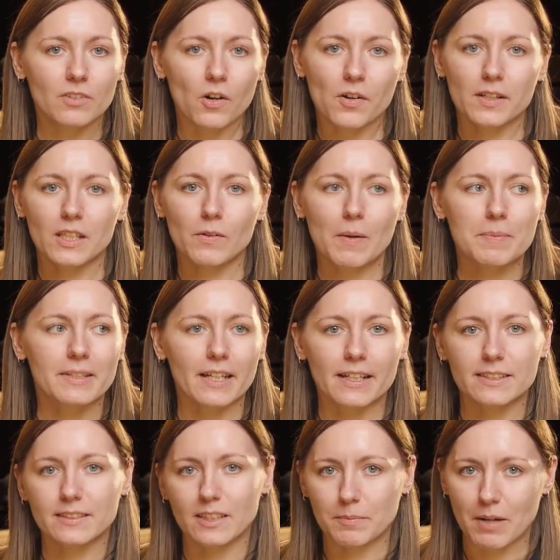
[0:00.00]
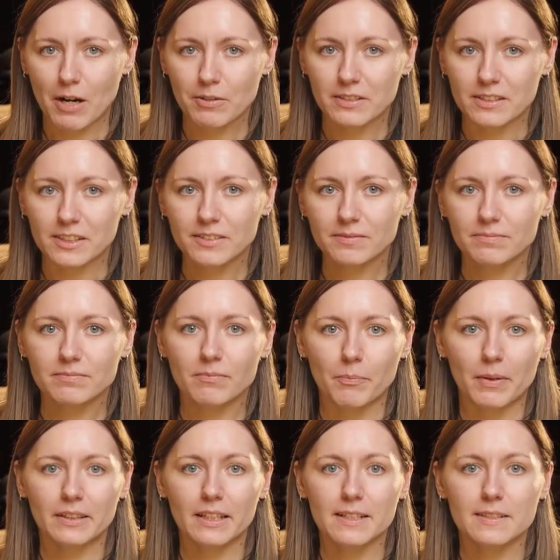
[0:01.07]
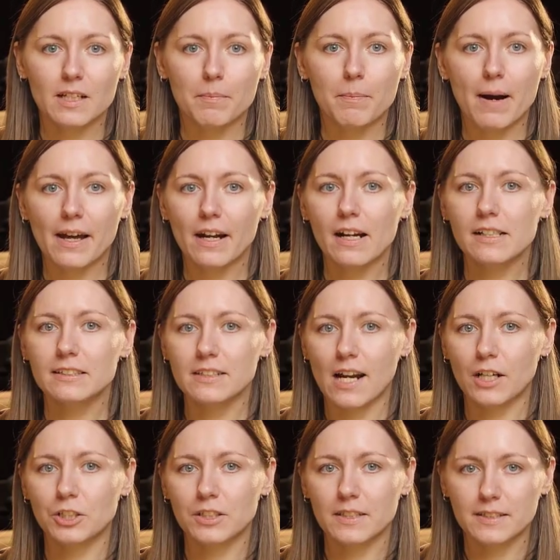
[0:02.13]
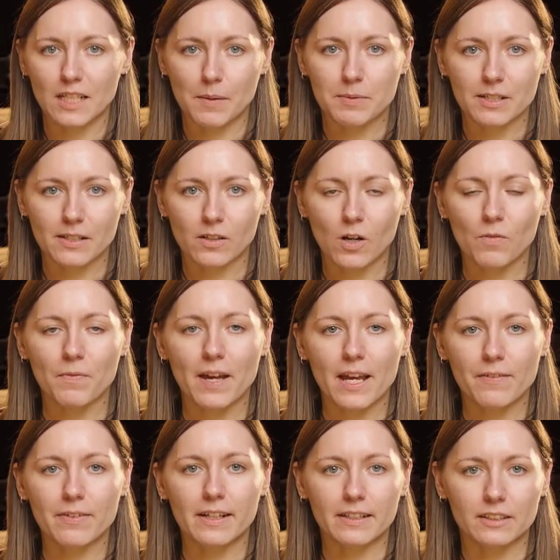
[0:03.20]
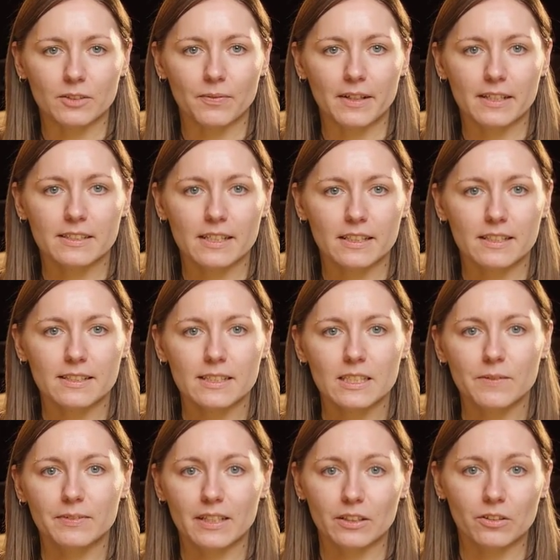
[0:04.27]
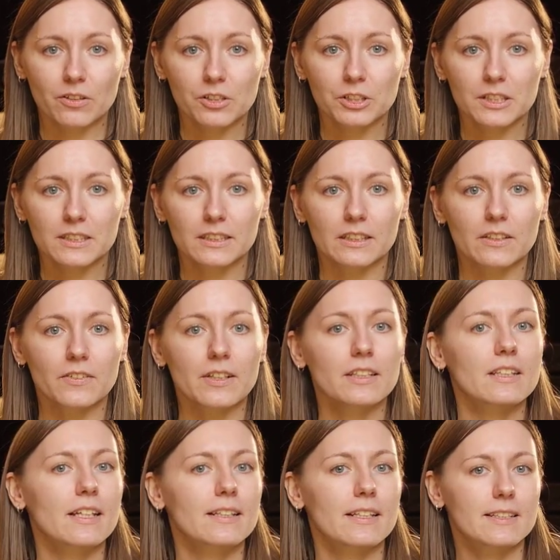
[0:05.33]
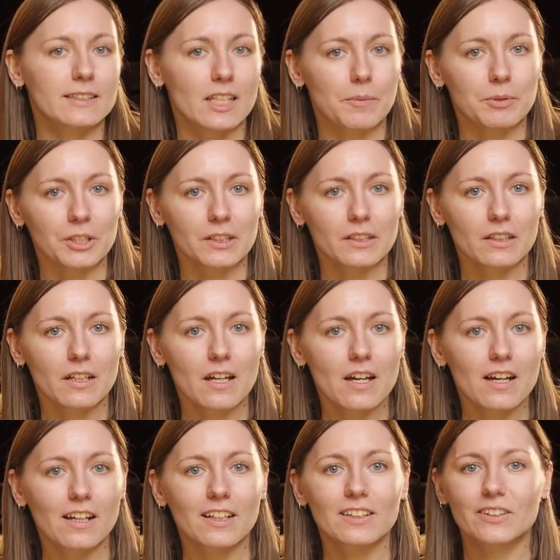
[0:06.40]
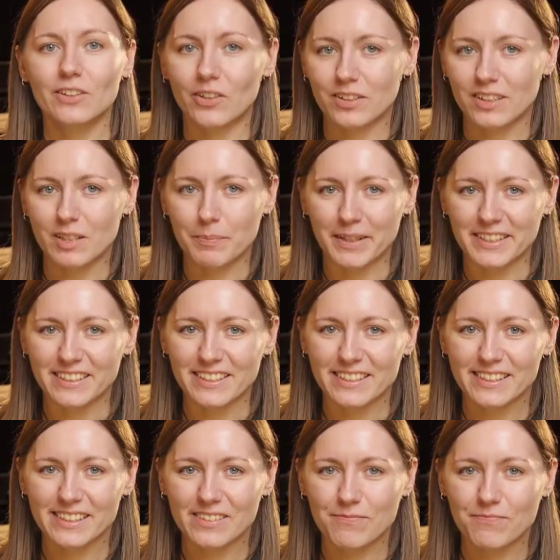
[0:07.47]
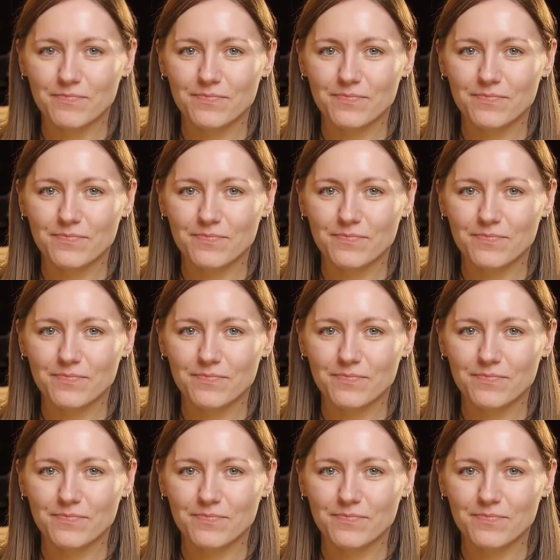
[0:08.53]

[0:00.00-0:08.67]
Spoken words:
or in the web's case, the browser, maintains a parallel structure description of every interface, and assistive technologies read the description, not the pixels.